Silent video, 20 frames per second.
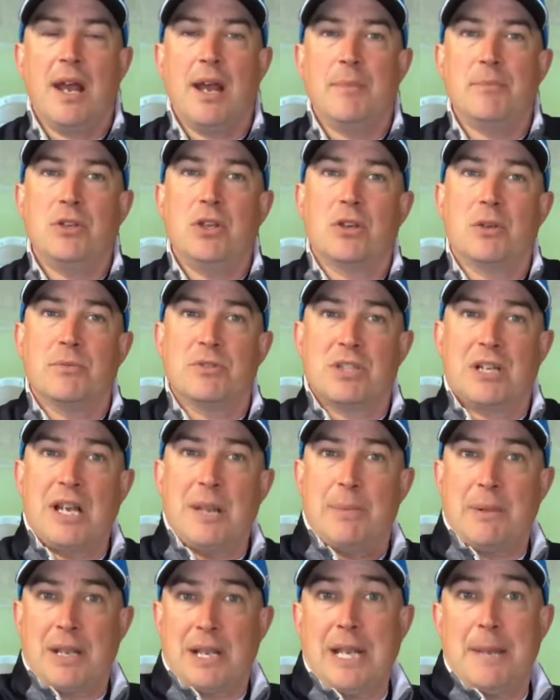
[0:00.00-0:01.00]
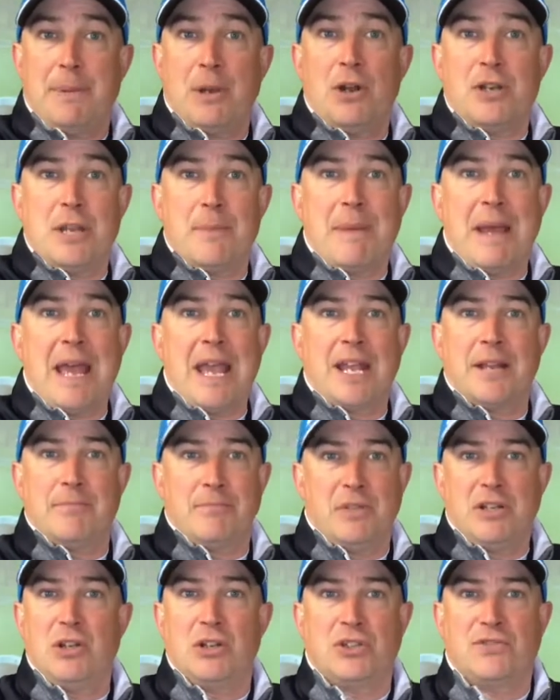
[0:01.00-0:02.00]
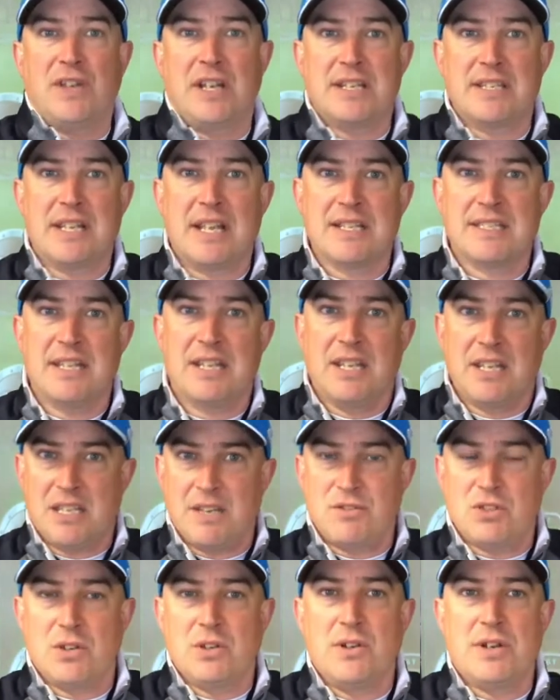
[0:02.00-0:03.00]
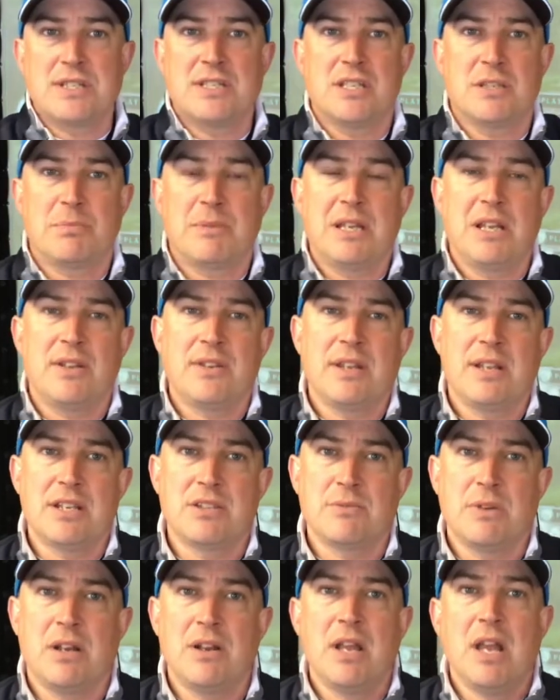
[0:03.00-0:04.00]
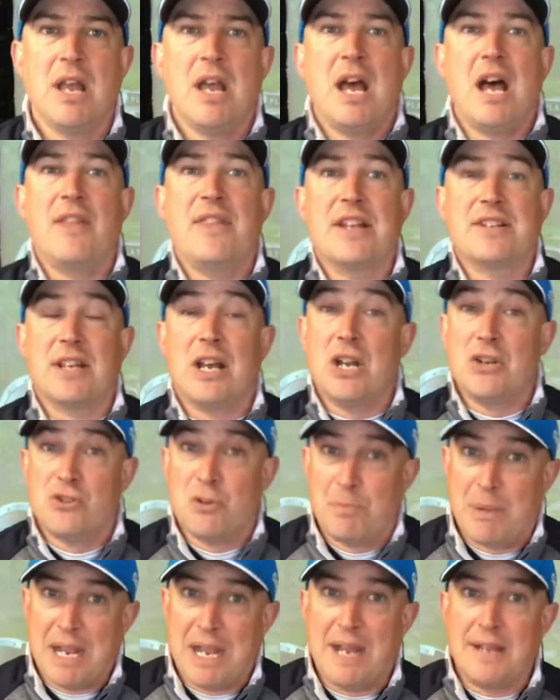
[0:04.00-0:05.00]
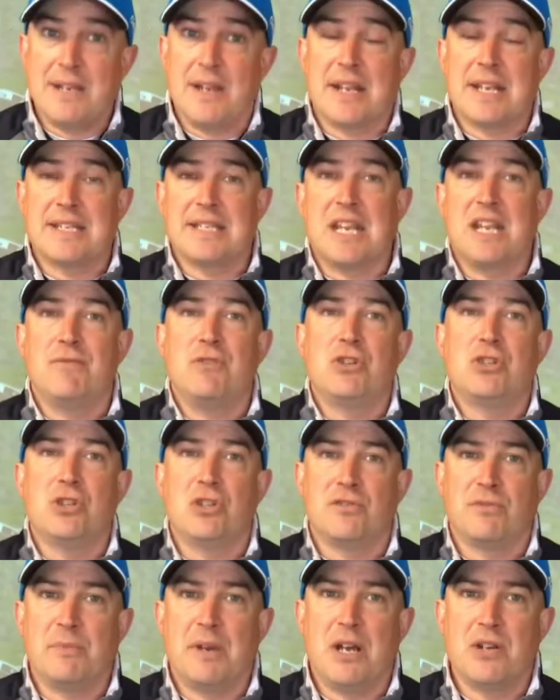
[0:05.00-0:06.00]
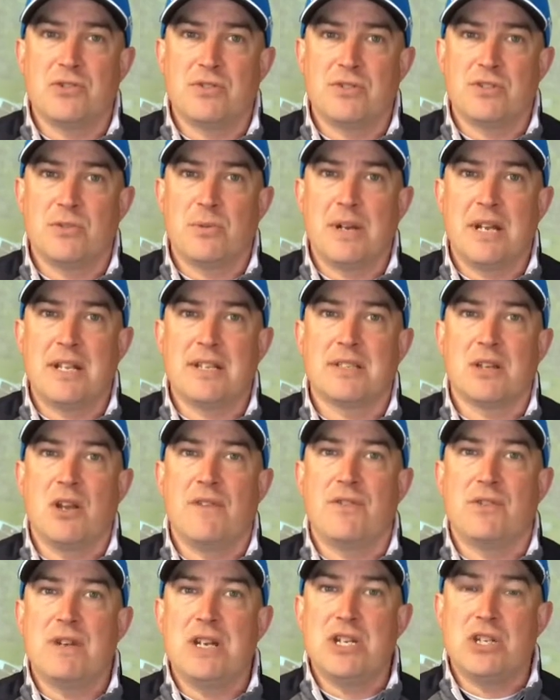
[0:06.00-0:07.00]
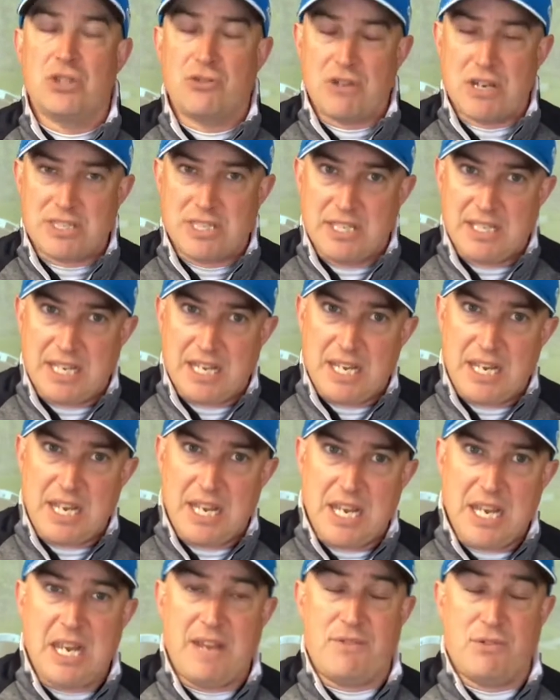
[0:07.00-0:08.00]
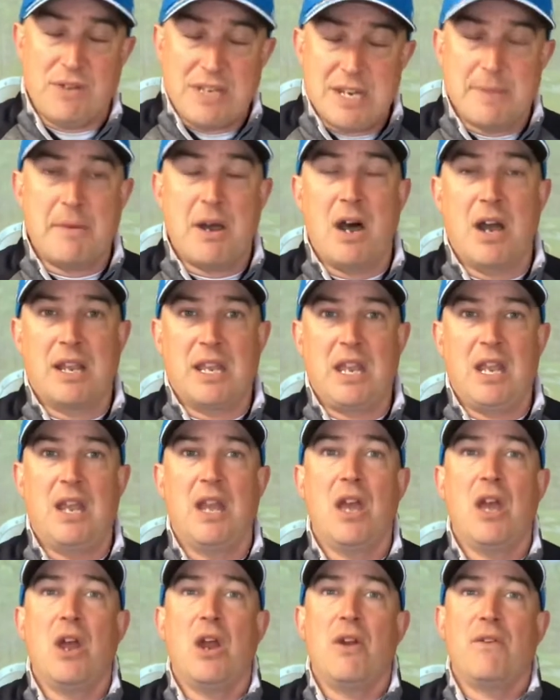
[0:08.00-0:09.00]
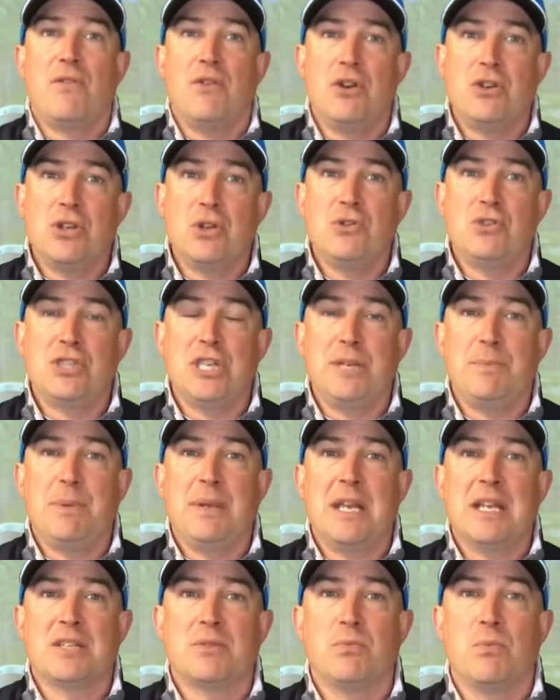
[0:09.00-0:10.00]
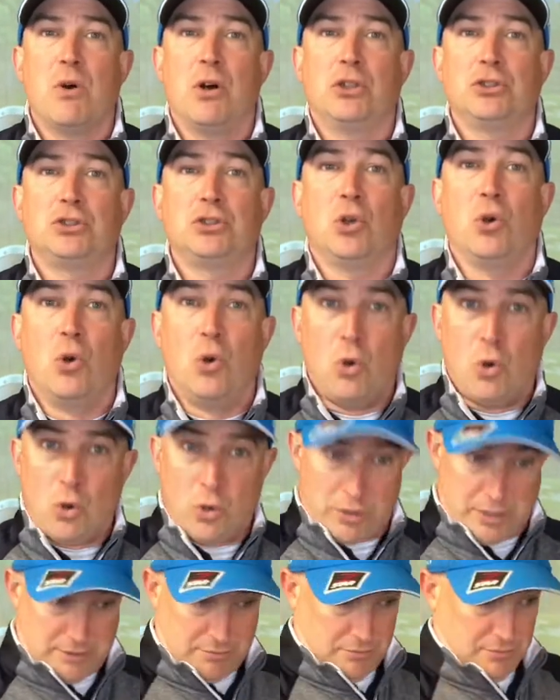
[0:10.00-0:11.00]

you can clip it on your bag. Looks fantastic and gives you a nice display on that as well. And that's £100, like I say, reduced from £120. So if you're interested, if you're in the market for a new GPS watch or